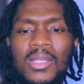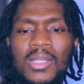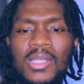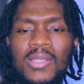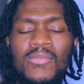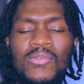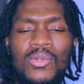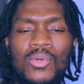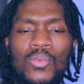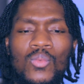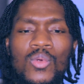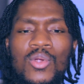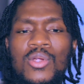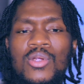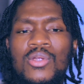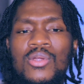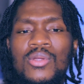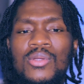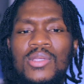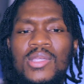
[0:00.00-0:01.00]
Even a
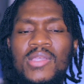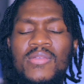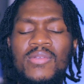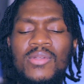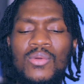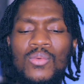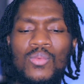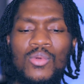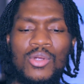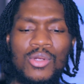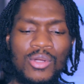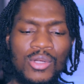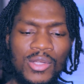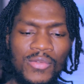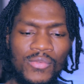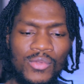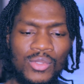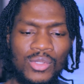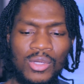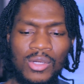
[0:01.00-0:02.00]
word,
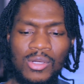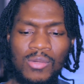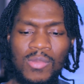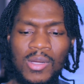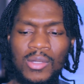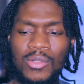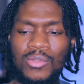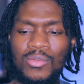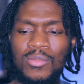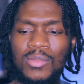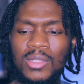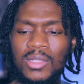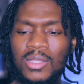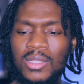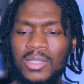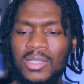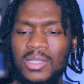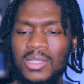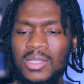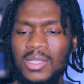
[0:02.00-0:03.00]
if you talk about
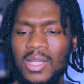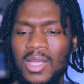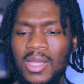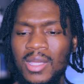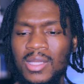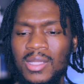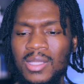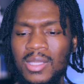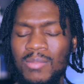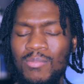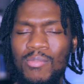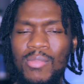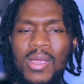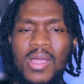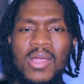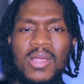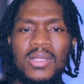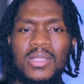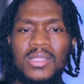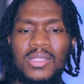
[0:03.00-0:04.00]
humility, is like
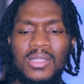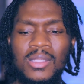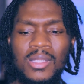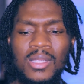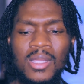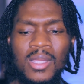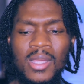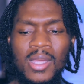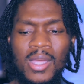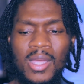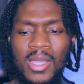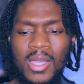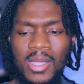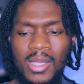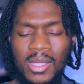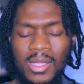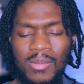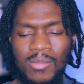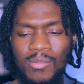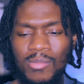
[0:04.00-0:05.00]
embarrassing.
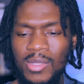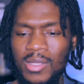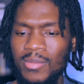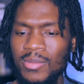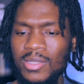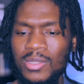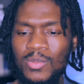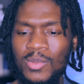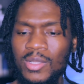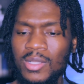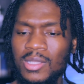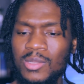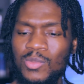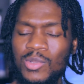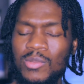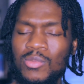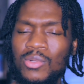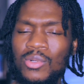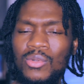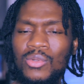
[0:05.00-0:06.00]
And maybe it's because
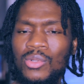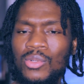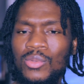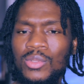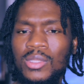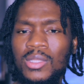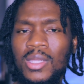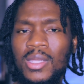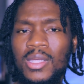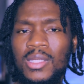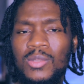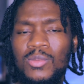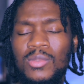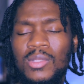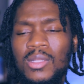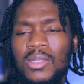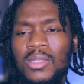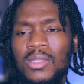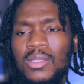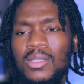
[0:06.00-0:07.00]
people don't know what
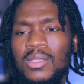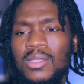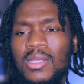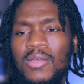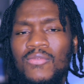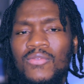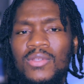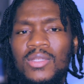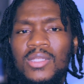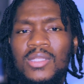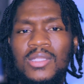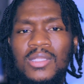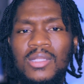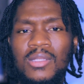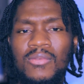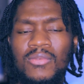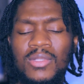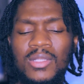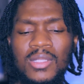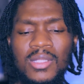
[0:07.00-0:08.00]
the definition
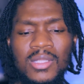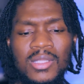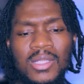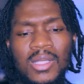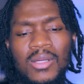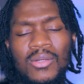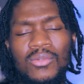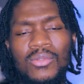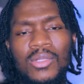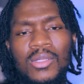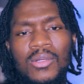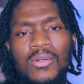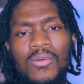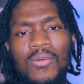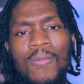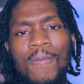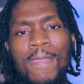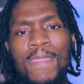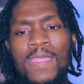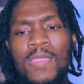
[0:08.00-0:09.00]
of it is. I don't know.
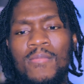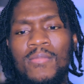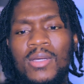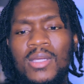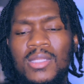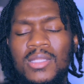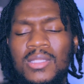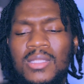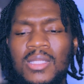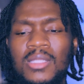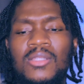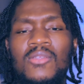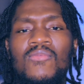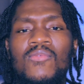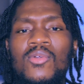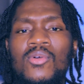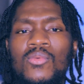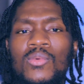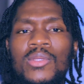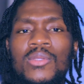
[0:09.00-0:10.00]
But it's nothing
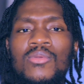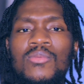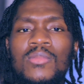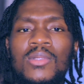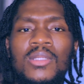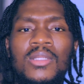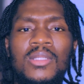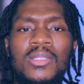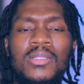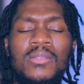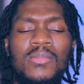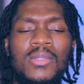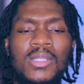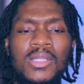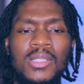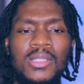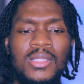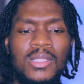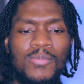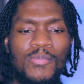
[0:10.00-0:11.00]
wrong with humility,
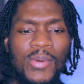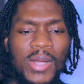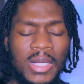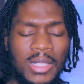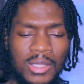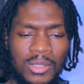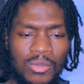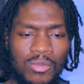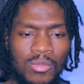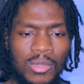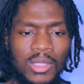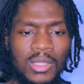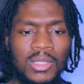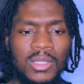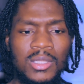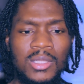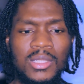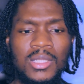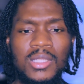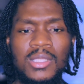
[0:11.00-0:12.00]
man. To practice
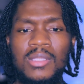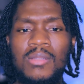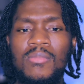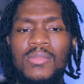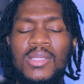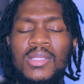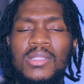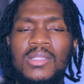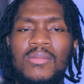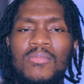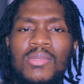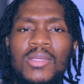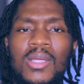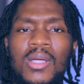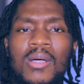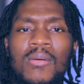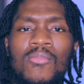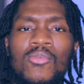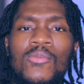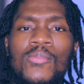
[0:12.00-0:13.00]
humility just to mean to be a
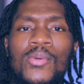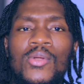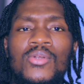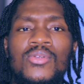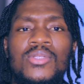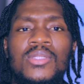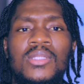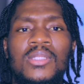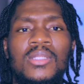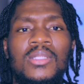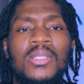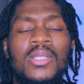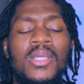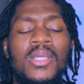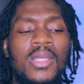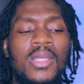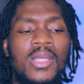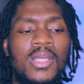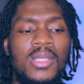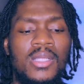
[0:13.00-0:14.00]
humble person,
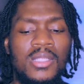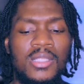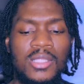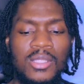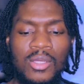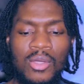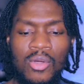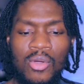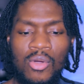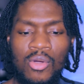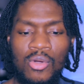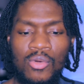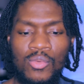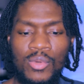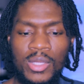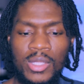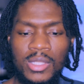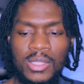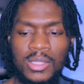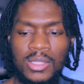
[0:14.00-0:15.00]
and to
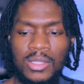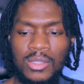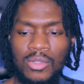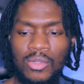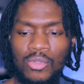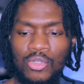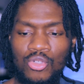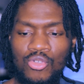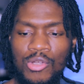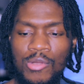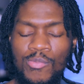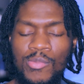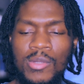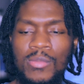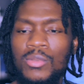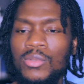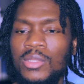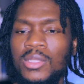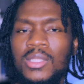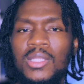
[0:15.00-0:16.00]
always, treat
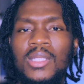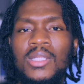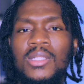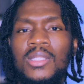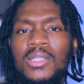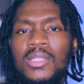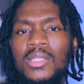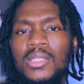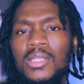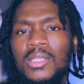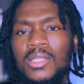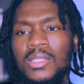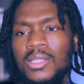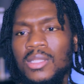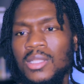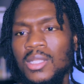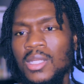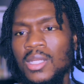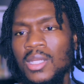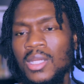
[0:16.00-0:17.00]
people with dignity,
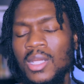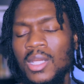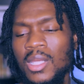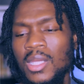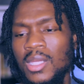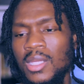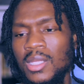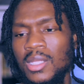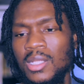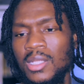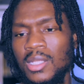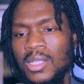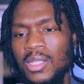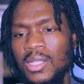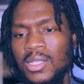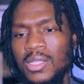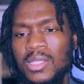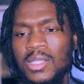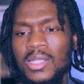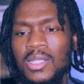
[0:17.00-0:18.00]
and
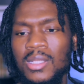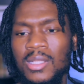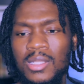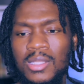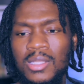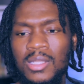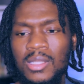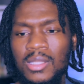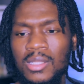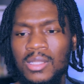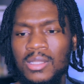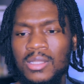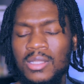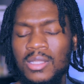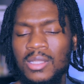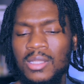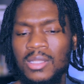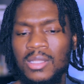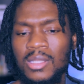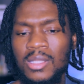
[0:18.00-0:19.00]

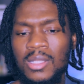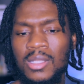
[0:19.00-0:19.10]
to